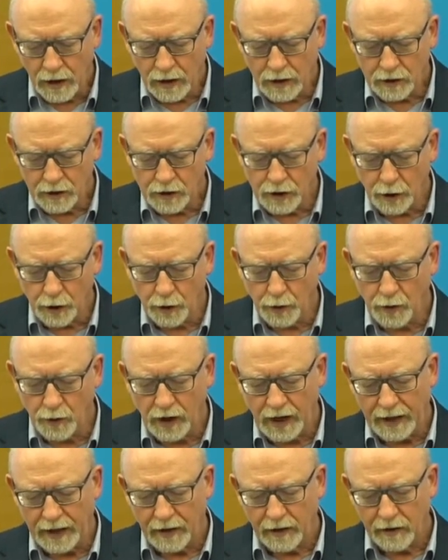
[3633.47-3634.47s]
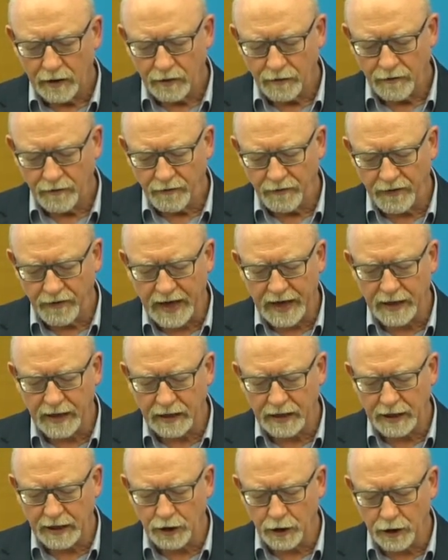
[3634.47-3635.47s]
So
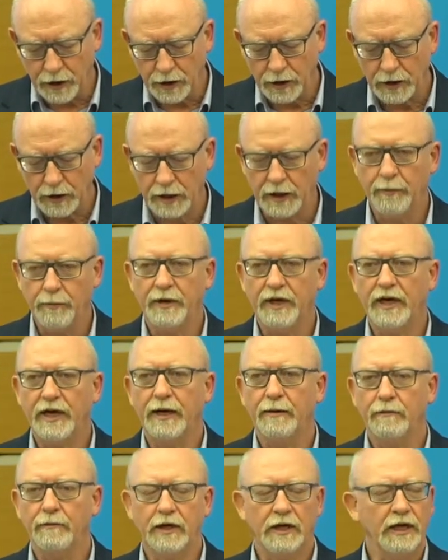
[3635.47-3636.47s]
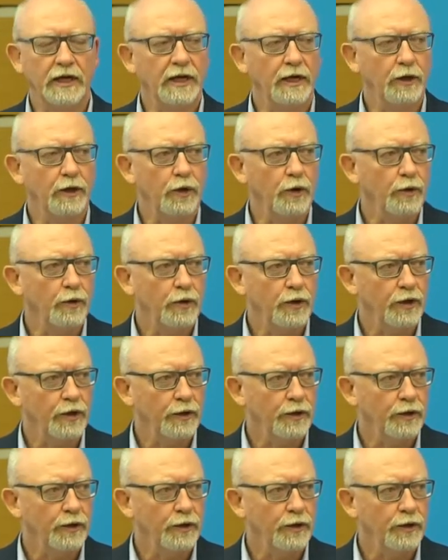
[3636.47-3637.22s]
fairly early it became clear that